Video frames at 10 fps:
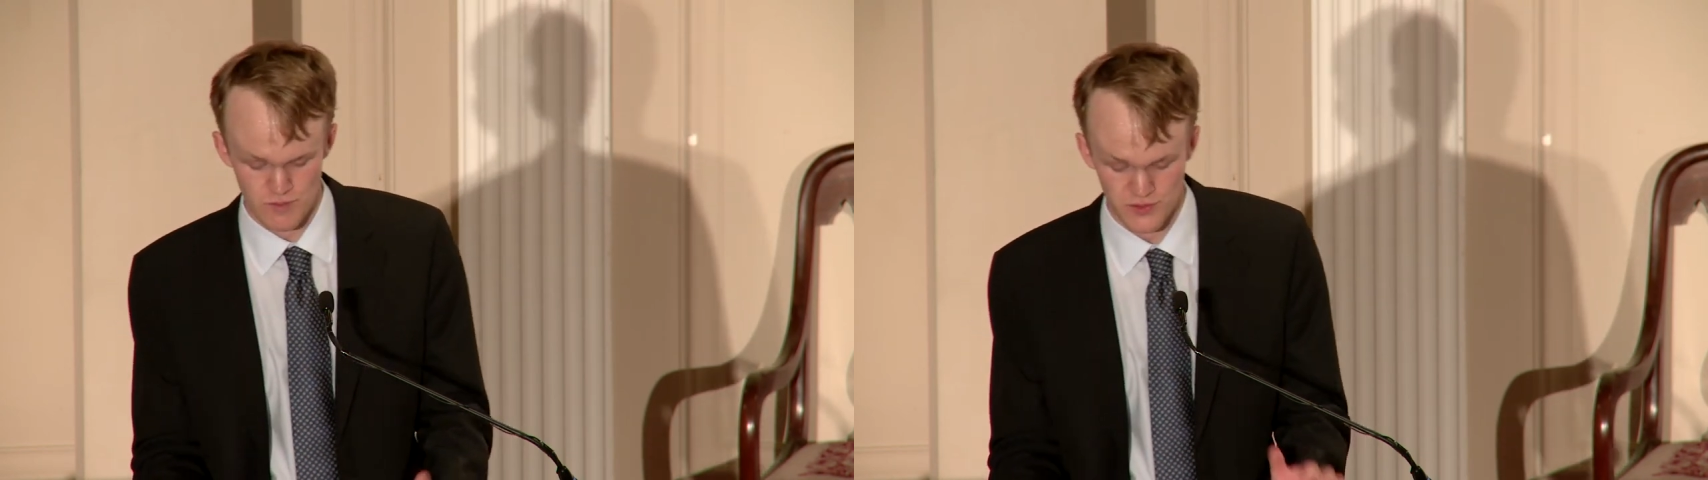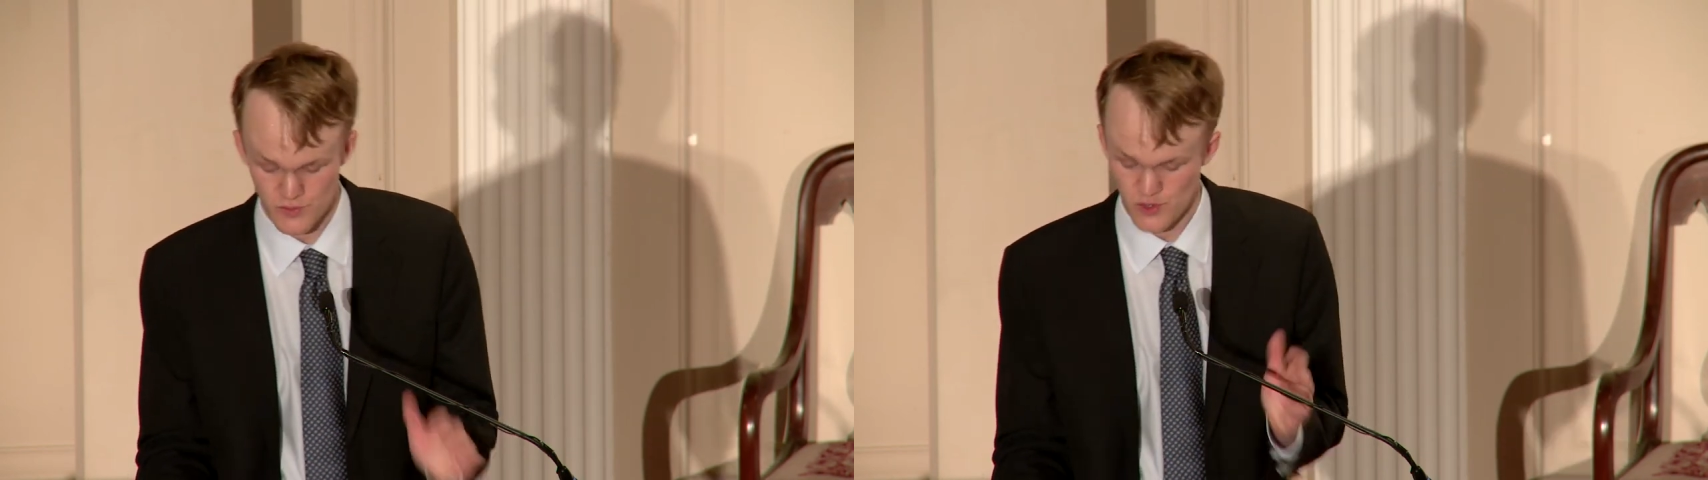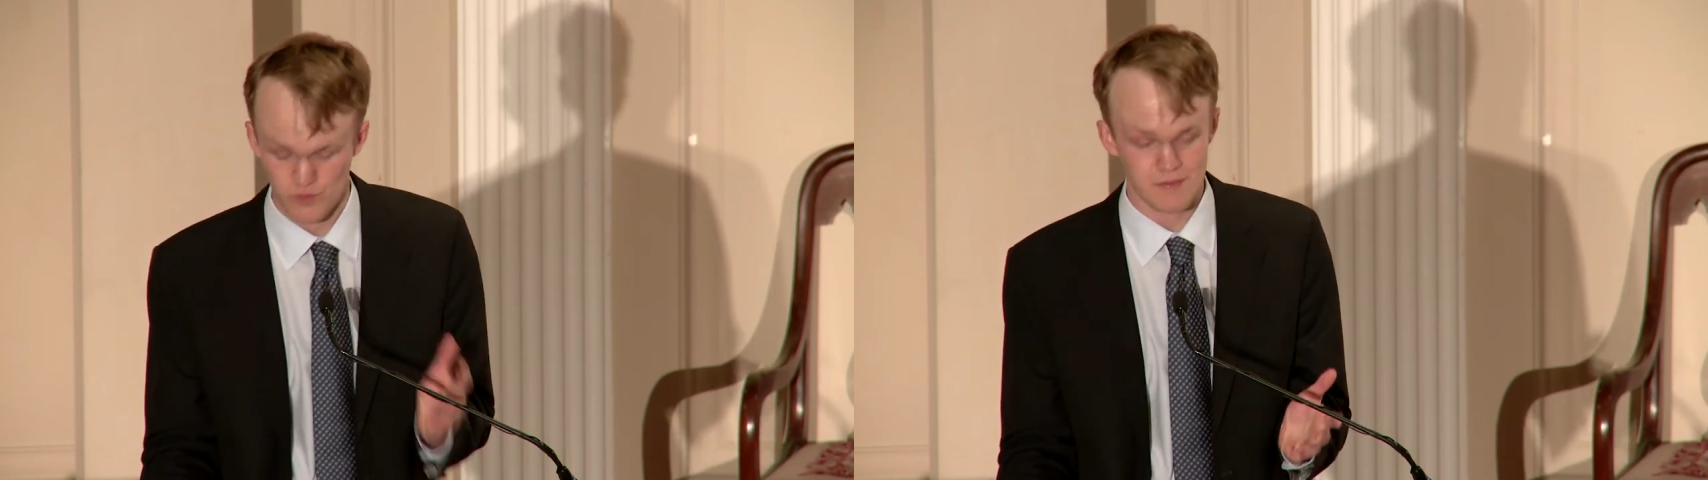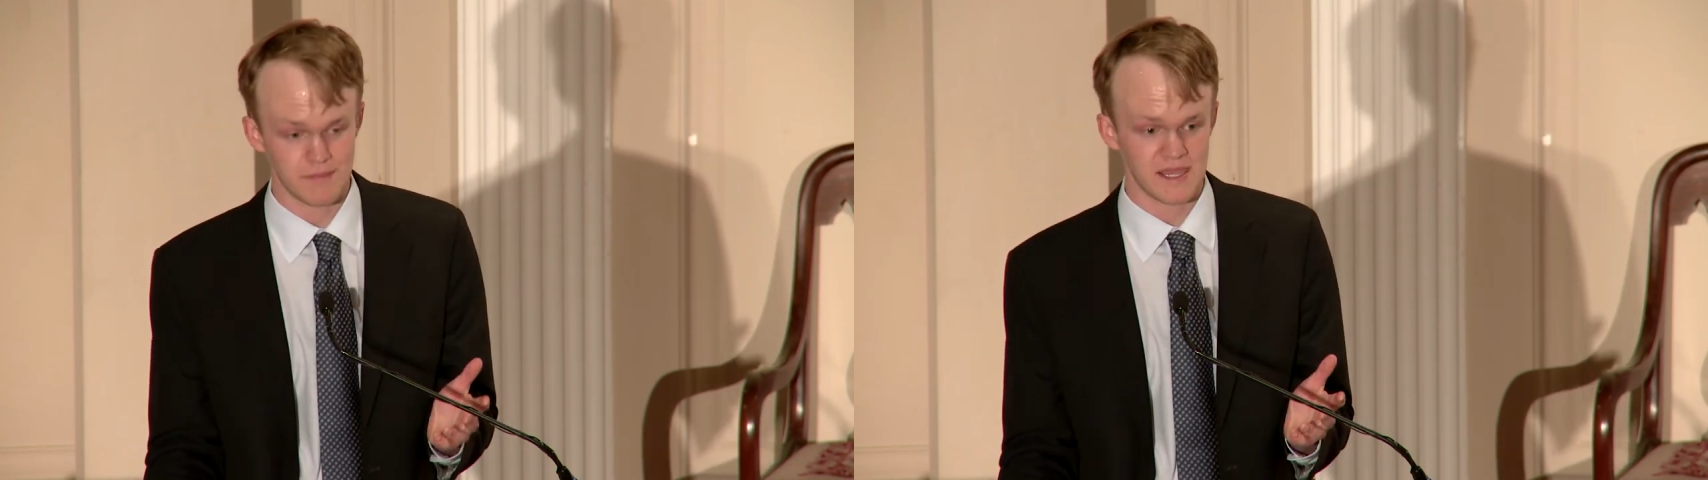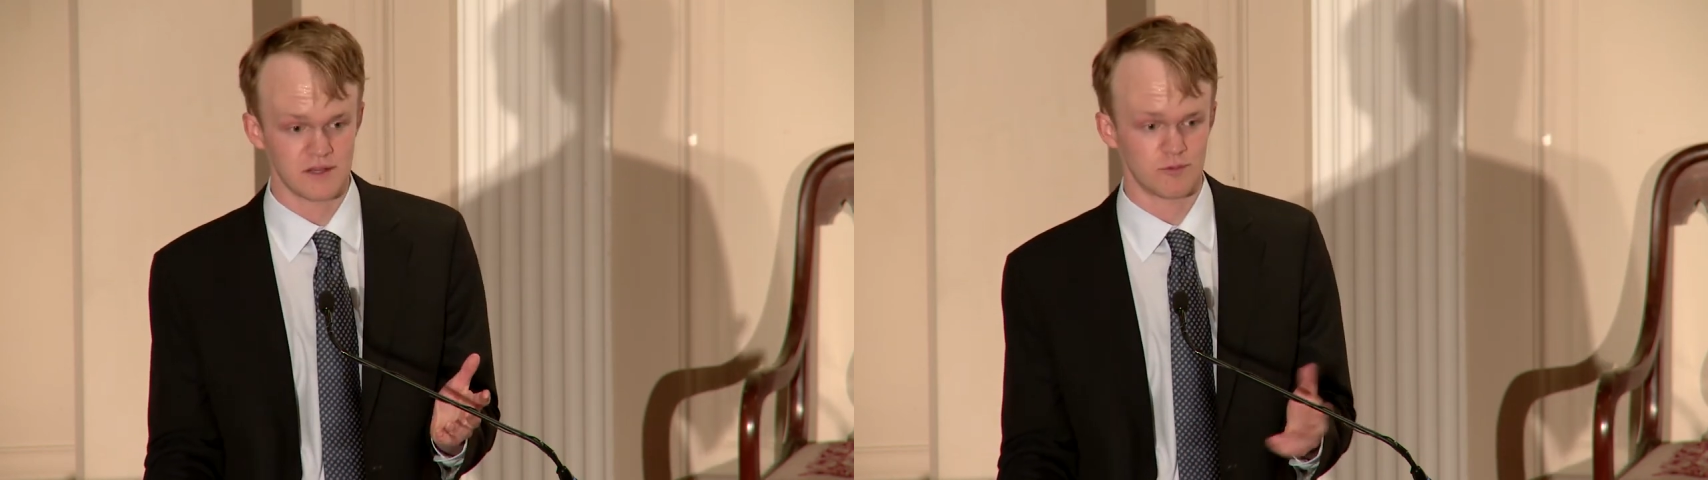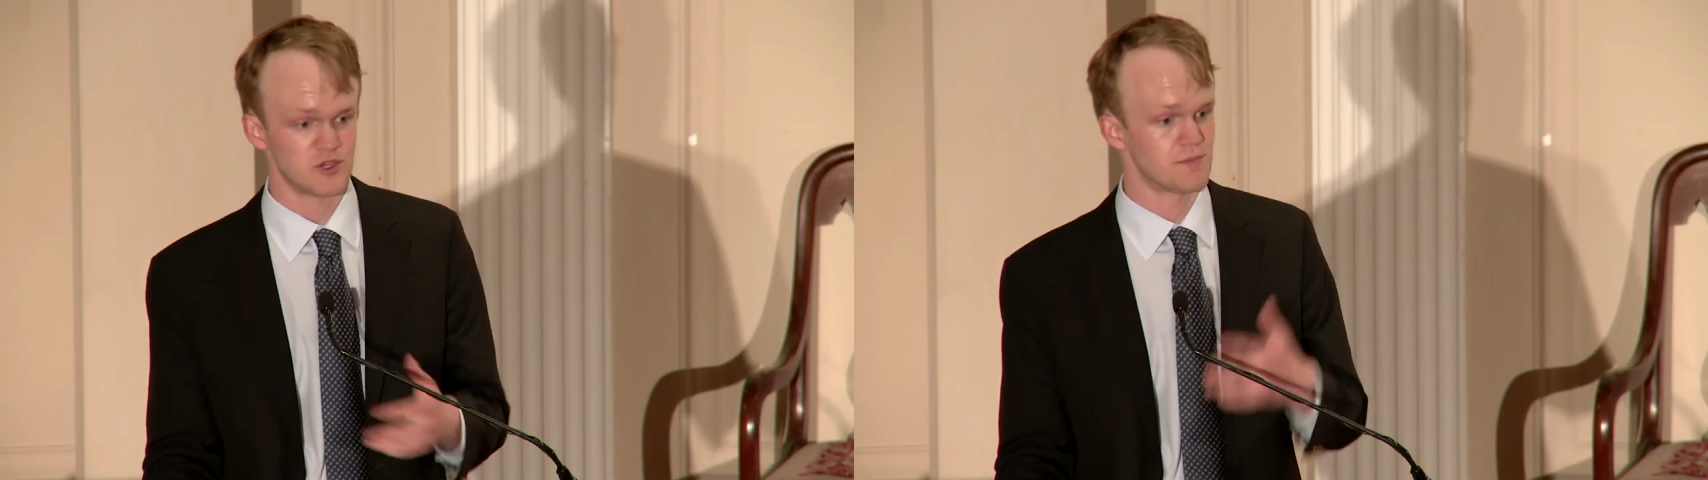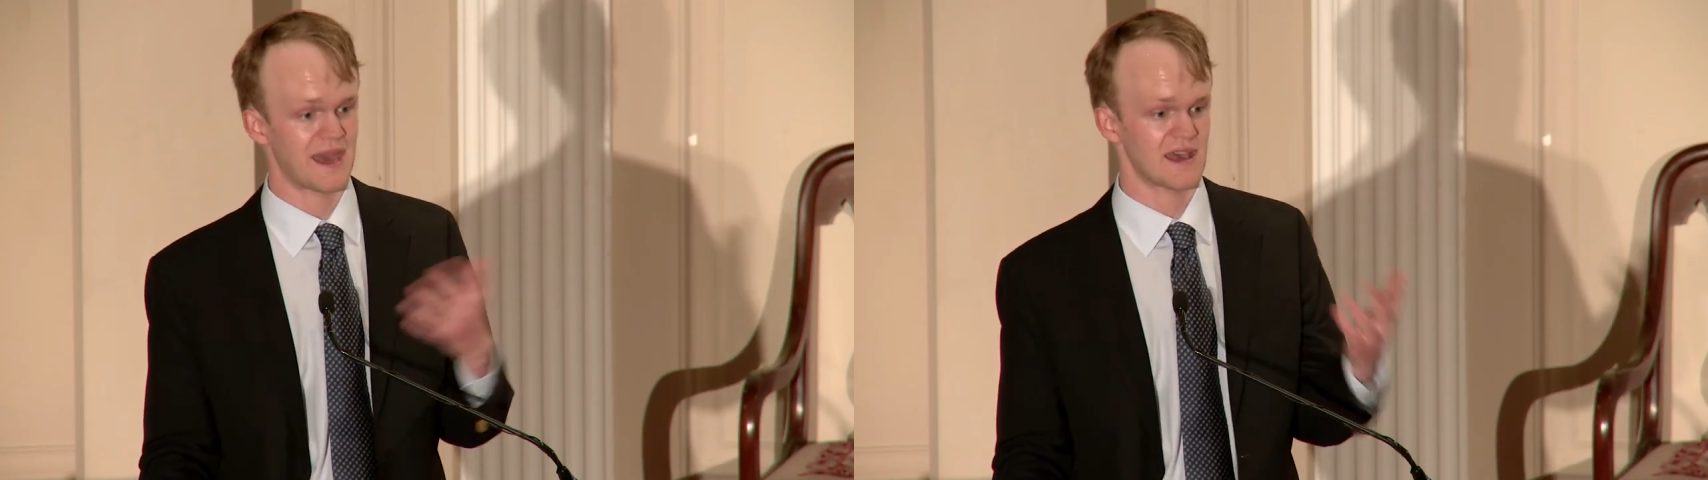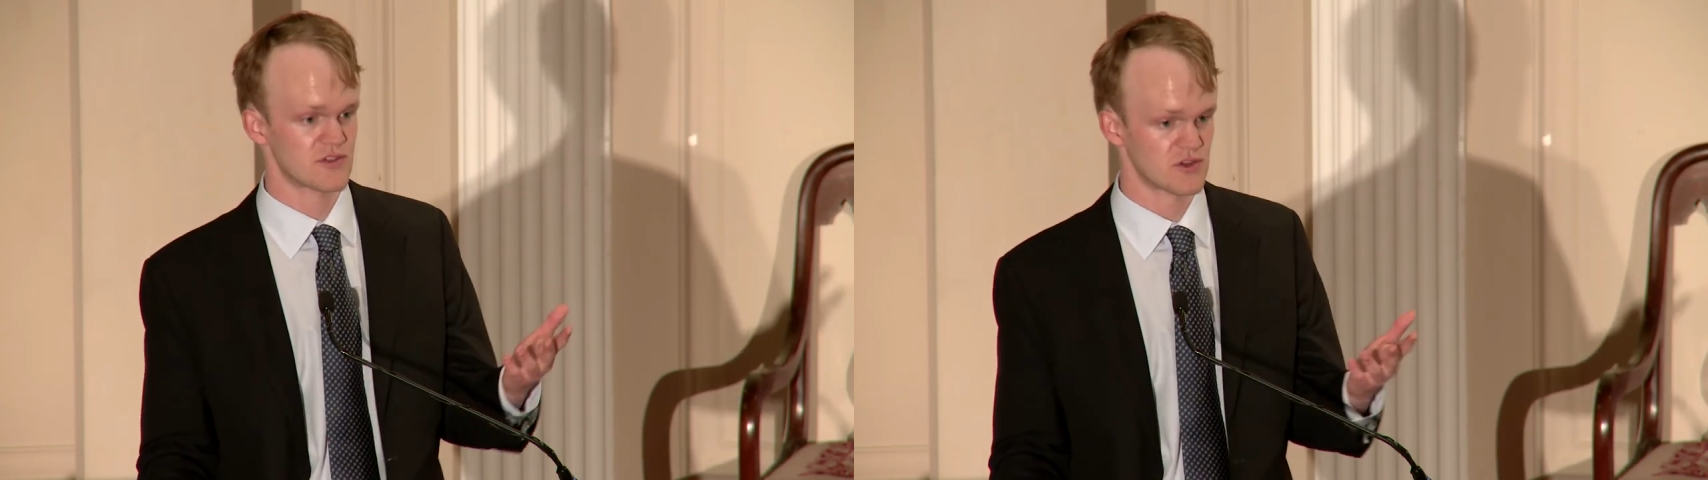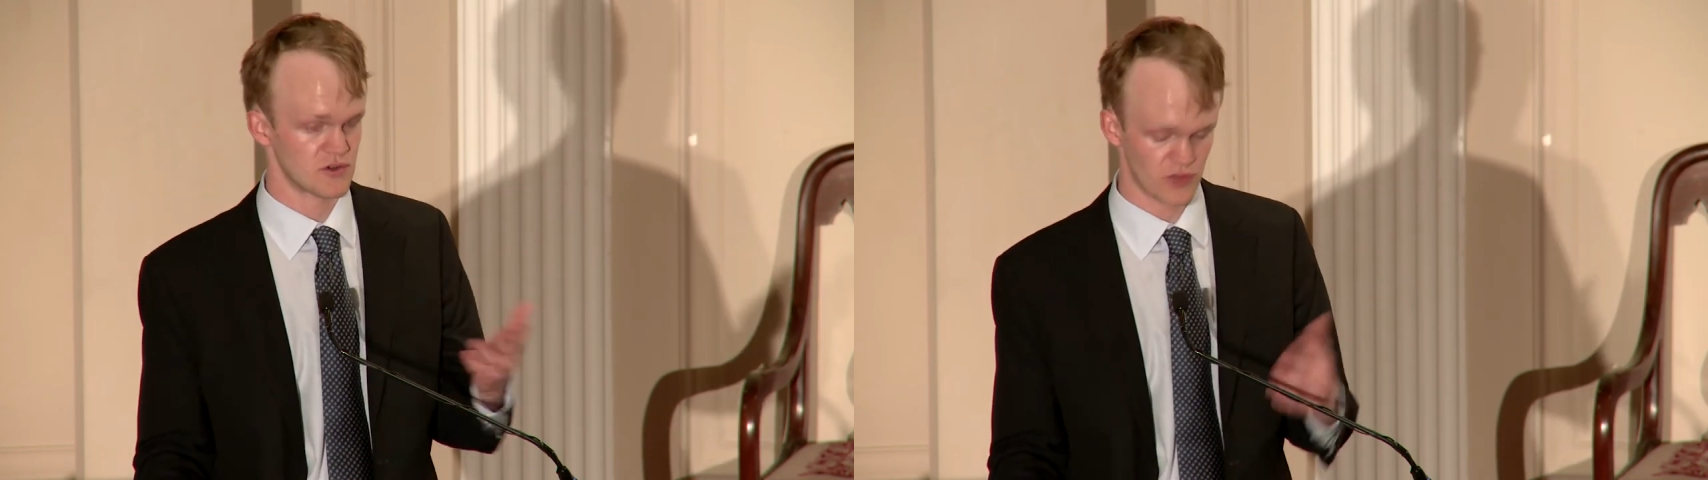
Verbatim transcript: with your suite mate when you pass her in